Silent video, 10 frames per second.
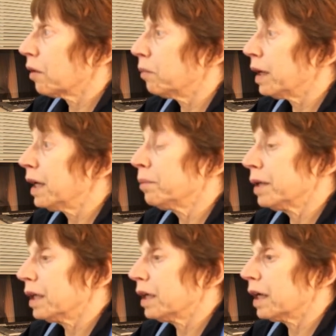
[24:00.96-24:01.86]

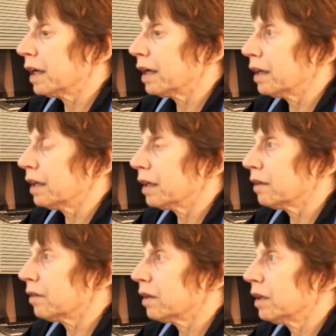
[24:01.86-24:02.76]
maybe adding
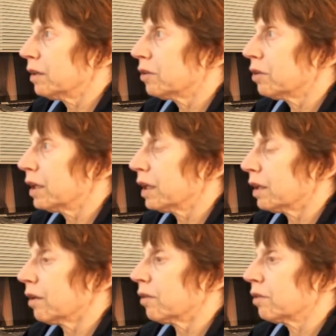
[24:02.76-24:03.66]
it into the
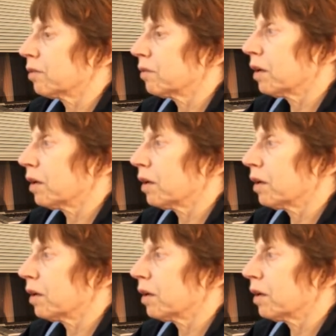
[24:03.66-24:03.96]
other,